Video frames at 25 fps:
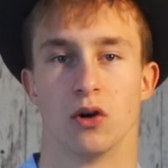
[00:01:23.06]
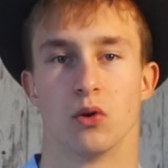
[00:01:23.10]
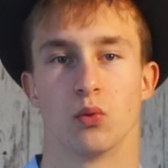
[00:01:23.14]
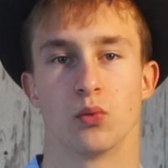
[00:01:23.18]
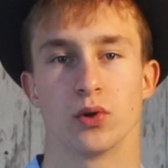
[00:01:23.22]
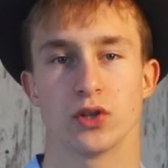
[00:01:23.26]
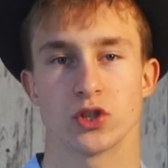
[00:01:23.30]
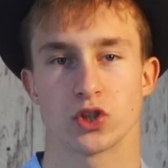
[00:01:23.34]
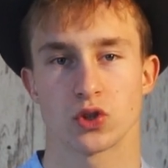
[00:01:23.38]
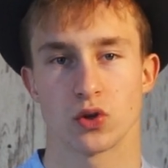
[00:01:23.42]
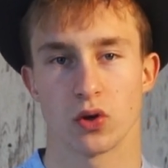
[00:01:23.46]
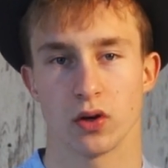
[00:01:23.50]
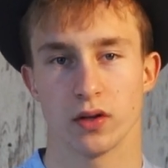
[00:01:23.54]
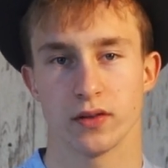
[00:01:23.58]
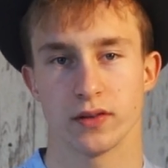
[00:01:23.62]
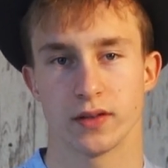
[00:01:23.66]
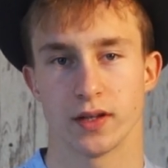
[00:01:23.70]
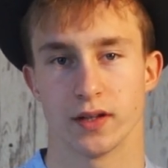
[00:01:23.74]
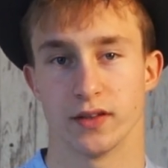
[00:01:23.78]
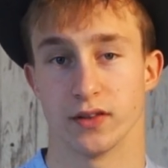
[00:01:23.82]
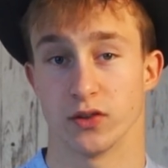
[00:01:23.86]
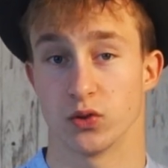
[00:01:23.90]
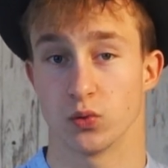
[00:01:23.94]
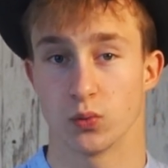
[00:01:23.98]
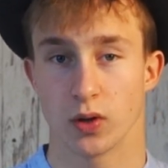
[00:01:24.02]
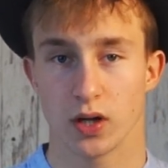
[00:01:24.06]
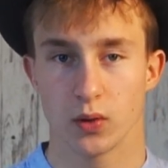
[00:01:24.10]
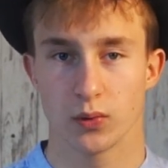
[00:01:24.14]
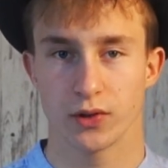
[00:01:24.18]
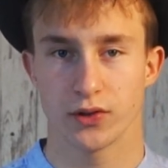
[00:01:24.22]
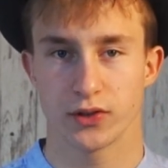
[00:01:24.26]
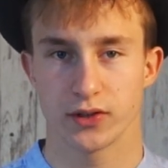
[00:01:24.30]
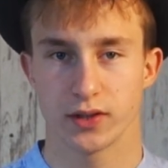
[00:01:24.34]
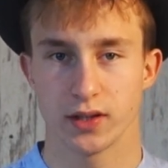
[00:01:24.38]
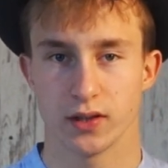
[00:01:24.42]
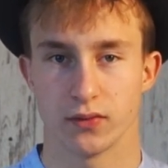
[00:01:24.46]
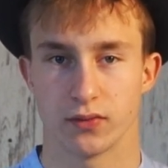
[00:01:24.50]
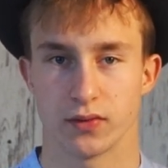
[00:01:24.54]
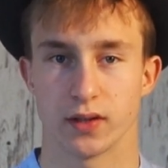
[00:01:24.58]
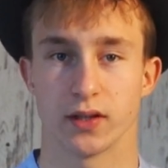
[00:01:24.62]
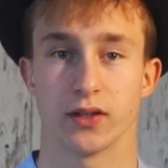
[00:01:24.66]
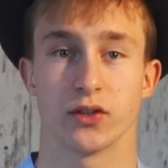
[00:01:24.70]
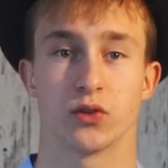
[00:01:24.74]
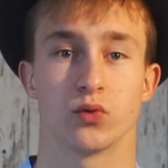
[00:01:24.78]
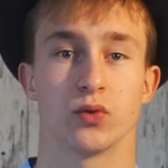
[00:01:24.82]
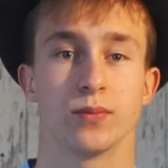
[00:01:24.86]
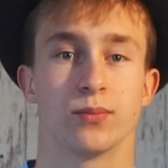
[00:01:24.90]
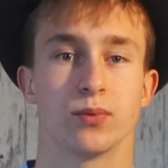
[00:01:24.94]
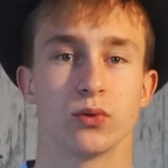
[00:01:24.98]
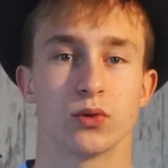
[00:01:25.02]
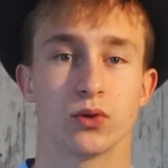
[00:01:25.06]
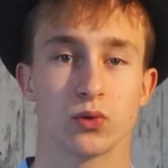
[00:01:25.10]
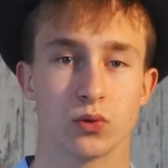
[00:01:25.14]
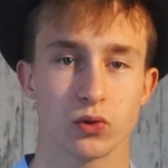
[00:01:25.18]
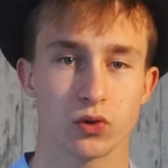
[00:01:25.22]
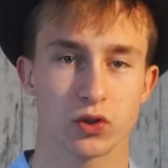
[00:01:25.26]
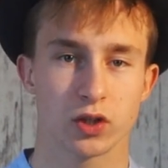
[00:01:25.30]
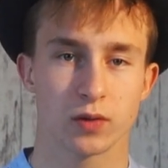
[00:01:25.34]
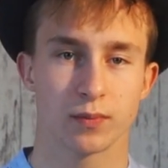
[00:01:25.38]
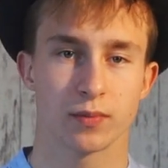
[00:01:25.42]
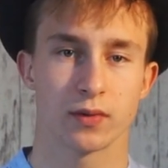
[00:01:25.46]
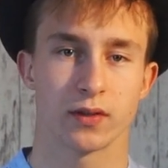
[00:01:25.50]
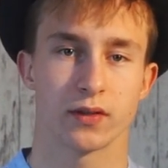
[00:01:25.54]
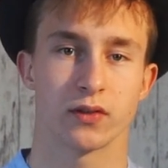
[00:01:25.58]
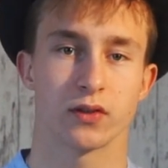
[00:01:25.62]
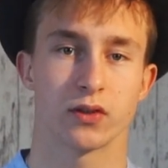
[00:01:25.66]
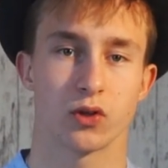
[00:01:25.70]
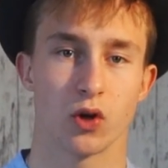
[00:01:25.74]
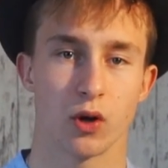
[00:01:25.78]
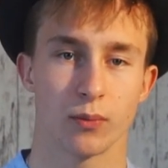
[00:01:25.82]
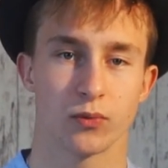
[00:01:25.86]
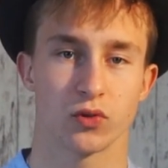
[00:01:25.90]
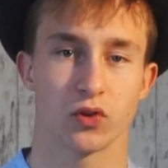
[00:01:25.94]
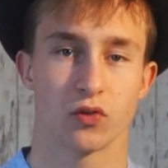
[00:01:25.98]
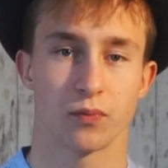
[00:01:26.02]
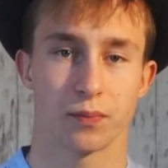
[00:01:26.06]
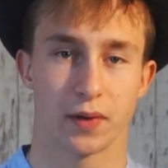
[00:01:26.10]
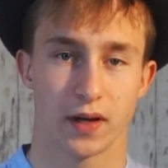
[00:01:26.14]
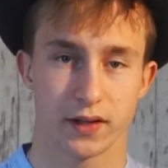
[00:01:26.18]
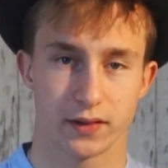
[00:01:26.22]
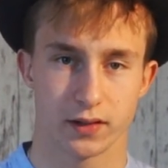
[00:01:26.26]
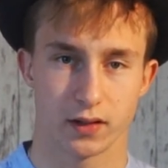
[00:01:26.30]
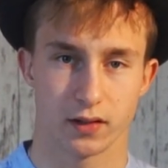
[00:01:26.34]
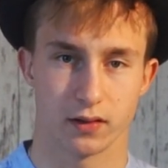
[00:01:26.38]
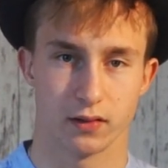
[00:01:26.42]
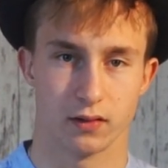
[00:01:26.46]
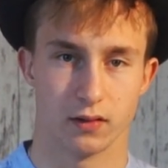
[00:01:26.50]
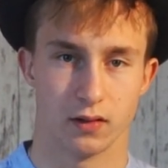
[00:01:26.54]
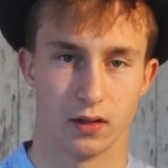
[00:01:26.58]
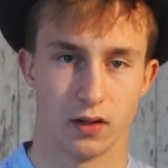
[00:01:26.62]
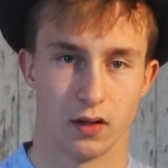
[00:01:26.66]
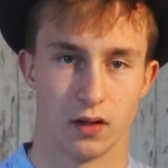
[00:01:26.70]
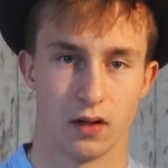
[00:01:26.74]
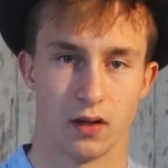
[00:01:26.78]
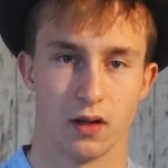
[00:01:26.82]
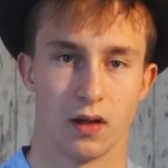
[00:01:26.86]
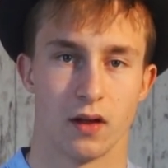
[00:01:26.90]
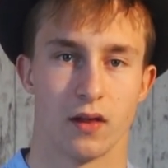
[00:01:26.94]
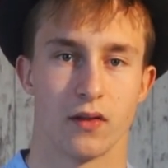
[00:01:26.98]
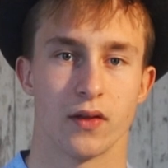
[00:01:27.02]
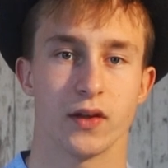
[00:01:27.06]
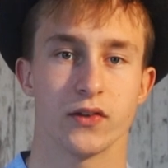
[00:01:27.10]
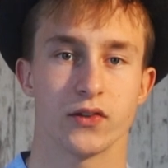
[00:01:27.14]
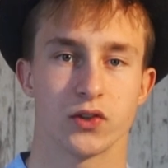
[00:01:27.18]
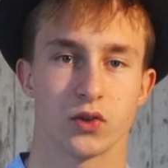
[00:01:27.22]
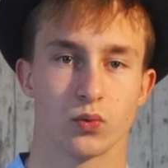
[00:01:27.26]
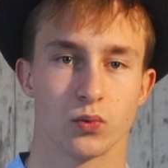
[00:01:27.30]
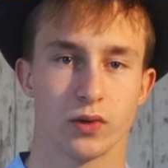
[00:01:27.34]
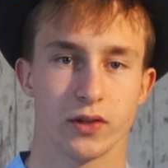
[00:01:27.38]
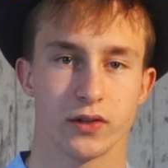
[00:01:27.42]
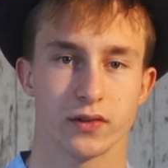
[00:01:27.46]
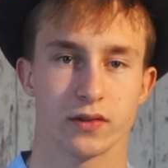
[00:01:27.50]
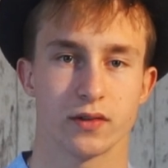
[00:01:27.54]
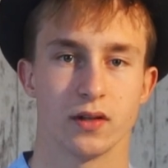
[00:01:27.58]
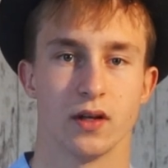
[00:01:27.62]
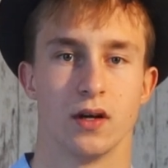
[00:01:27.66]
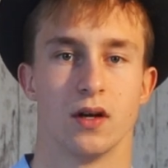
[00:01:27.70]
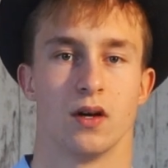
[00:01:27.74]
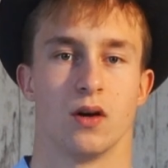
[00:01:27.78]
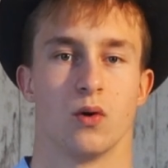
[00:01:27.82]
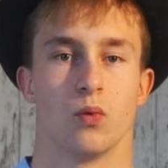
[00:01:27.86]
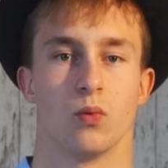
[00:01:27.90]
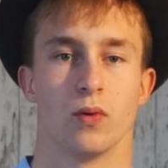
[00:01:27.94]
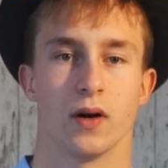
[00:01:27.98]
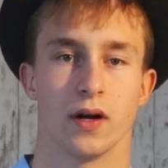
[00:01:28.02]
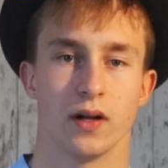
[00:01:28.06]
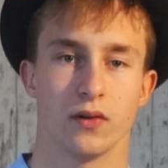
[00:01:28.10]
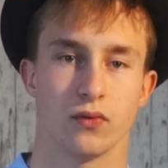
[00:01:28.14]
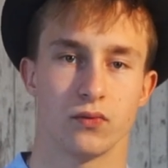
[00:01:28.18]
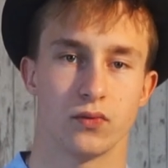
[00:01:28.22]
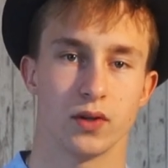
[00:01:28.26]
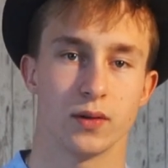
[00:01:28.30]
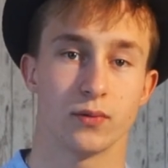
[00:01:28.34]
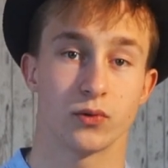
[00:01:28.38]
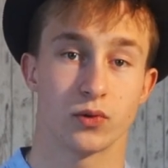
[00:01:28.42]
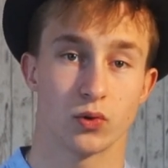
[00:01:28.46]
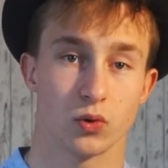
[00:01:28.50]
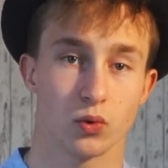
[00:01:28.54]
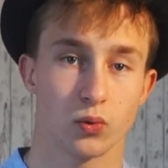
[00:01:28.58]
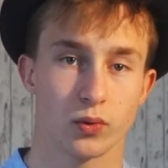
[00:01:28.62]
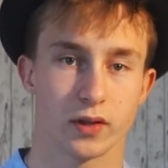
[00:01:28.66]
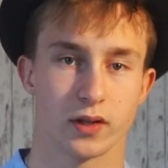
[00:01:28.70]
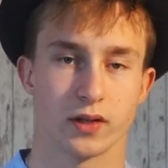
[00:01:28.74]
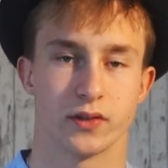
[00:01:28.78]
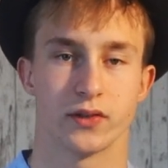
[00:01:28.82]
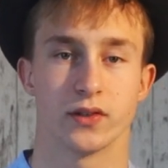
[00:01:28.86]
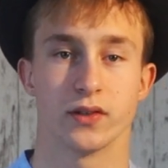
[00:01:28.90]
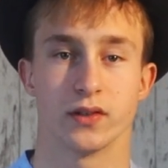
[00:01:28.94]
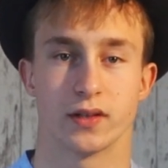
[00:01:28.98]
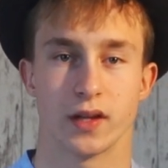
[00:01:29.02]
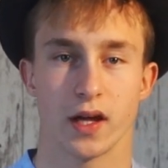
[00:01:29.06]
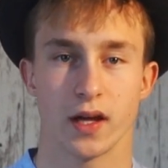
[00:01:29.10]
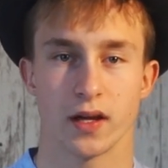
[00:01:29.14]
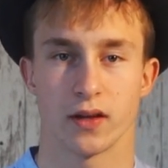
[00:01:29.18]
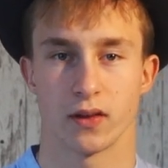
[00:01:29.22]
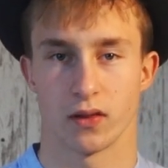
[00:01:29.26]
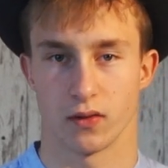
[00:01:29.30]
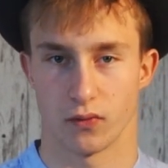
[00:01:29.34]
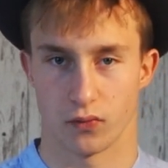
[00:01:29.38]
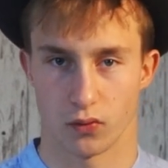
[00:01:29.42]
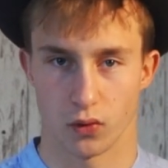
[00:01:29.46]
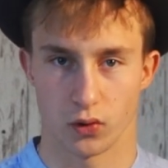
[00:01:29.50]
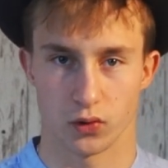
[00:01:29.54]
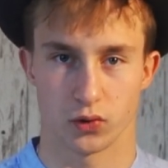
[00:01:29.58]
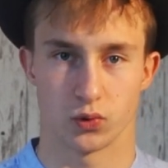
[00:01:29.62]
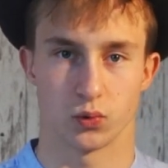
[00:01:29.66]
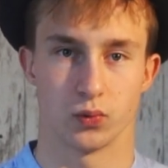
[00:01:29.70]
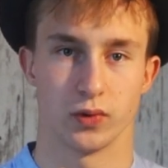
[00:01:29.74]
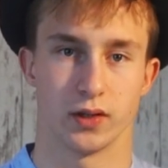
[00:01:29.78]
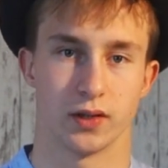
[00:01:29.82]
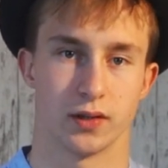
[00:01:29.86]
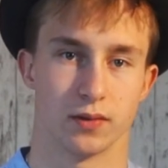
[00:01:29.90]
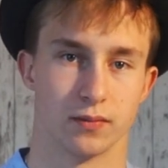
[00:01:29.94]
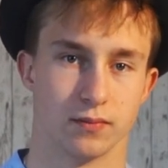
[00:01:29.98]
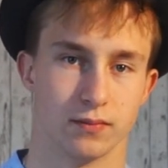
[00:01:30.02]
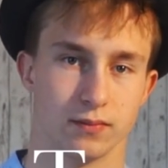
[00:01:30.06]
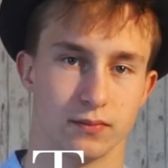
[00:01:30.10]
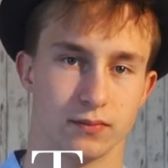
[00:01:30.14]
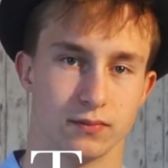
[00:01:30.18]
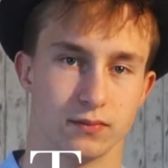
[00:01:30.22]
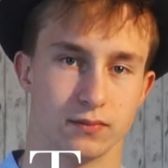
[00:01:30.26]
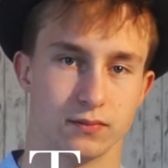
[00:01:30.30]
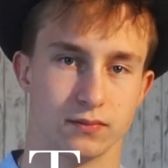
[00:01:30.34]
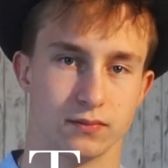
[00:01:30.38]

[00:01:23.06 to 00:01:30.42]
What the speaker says: which content is well received and is reproducible in terms of pattern. That's the reason why I film 2 reels a day in the first week. To